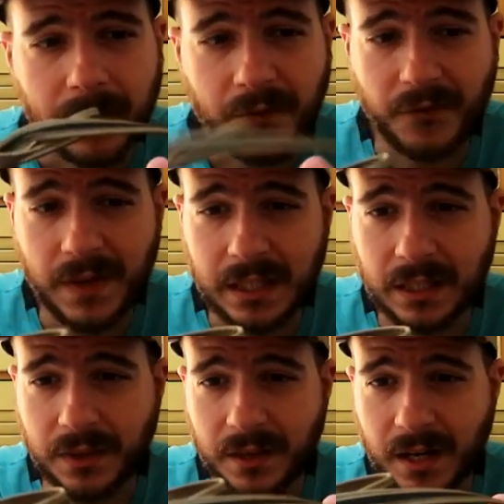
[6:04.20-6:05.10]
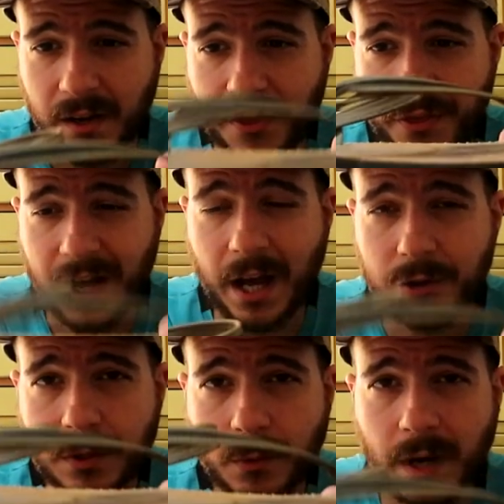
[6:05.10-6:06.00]
The fit, there are
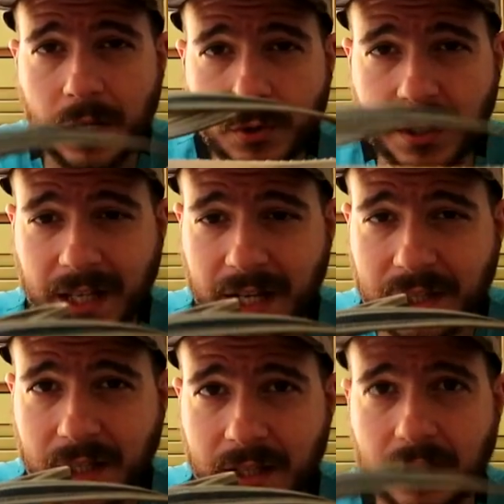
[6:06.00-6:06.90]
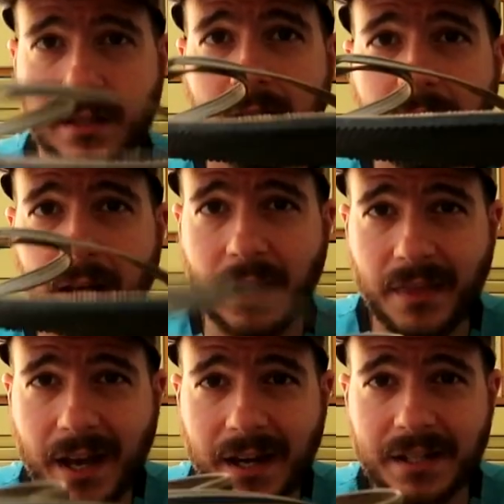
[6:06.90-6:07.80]
1,000 ways to adjust this,
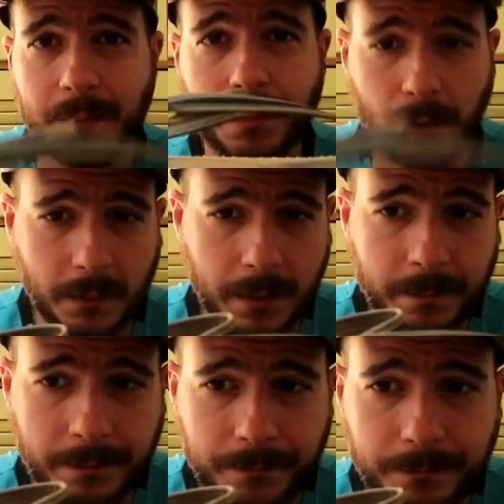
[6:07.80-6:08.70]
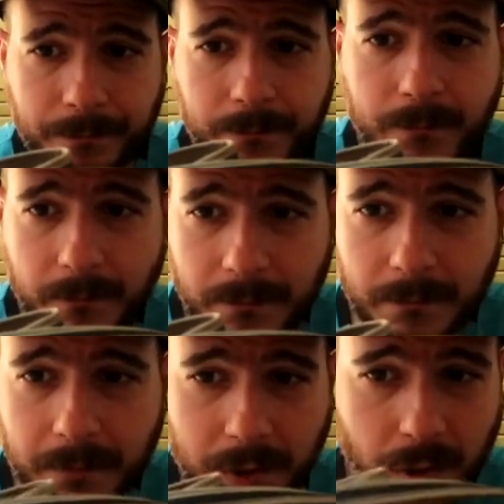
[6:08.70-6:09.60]
and that is a problem,
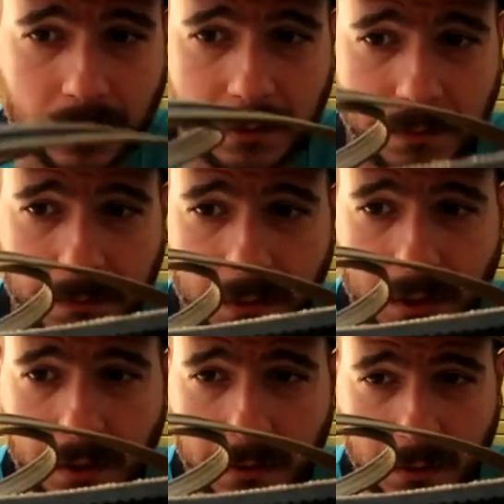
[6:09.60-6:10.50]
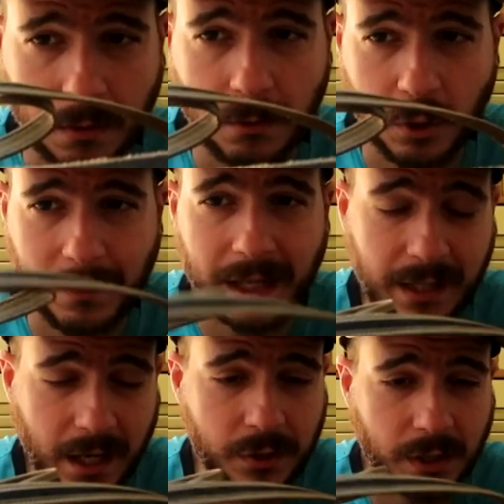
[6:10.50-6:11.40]
because you
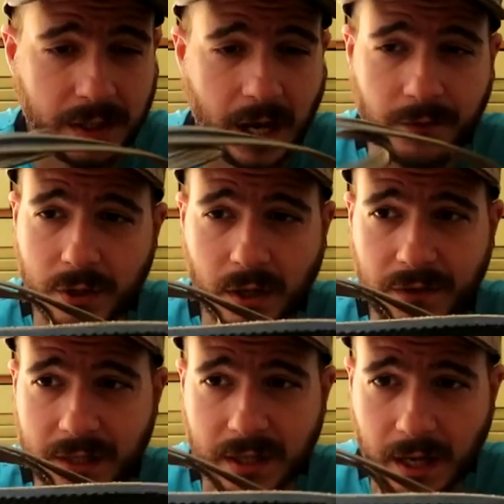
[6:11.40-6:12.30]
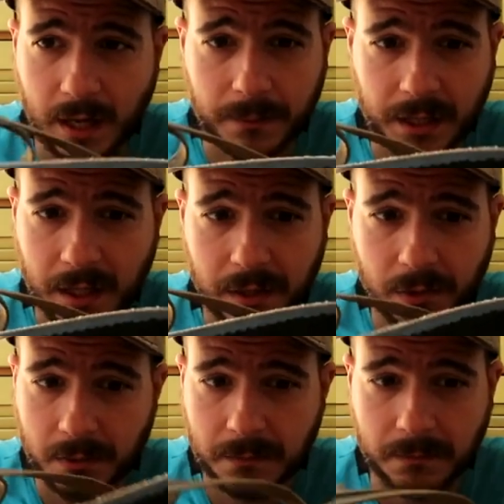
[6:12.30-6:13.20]
might actually drive yourself insane. I'm telling
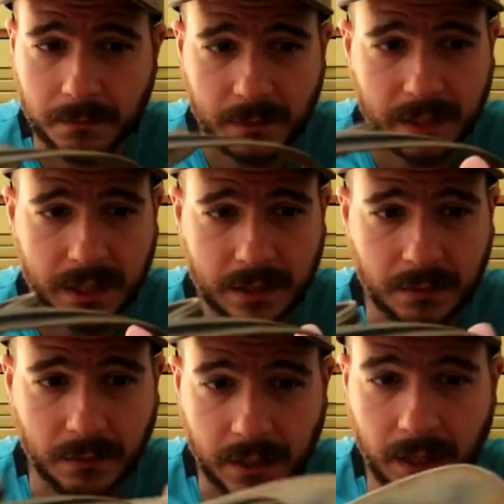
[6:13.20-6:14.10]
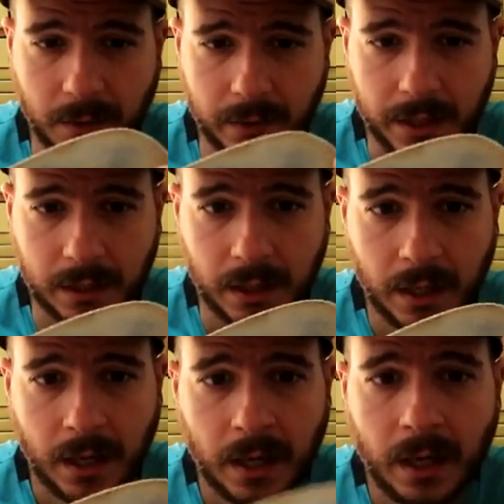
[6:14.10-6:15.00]
you, it's just really weird.
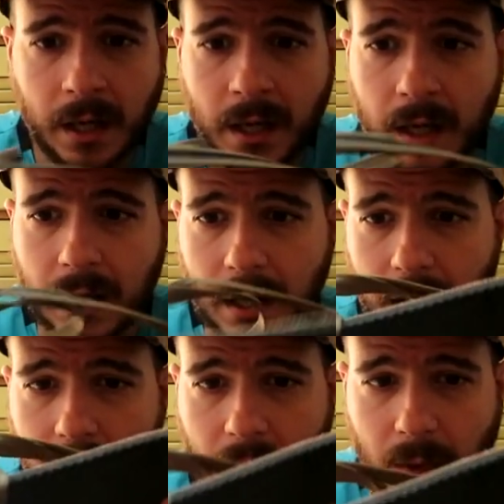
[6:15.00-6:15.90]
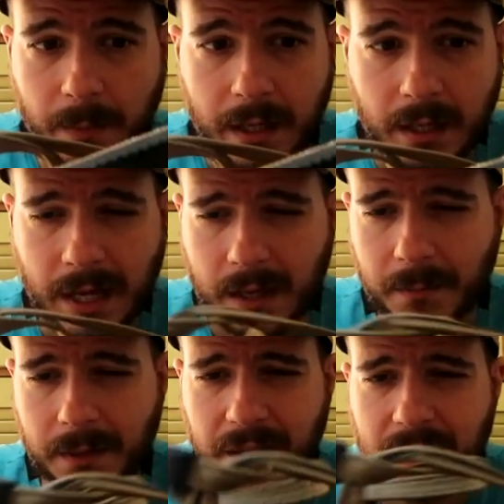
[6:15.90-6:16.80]

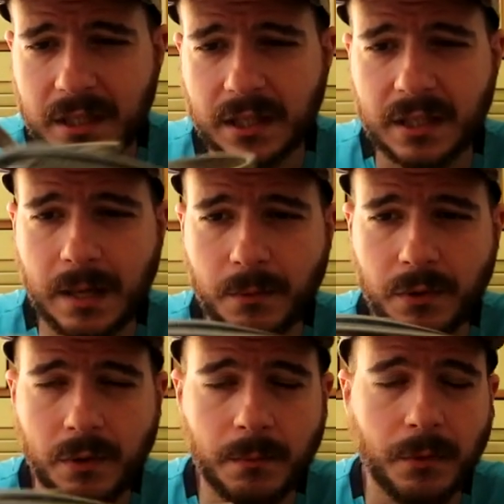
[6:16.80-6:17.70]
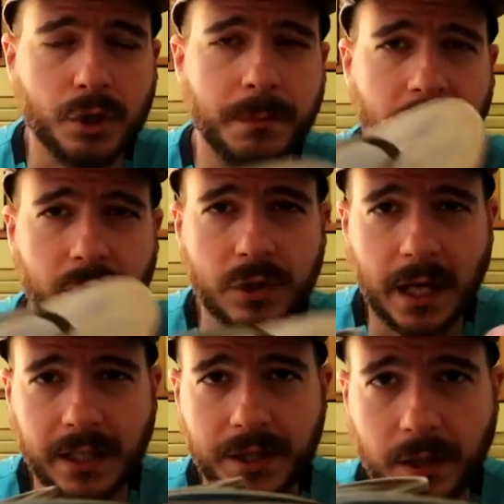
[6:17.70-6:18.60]
But this is the same with most barefoot
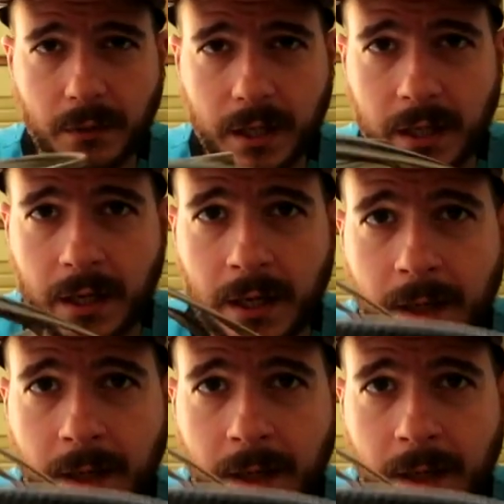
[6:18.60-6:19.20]
sandals anyway.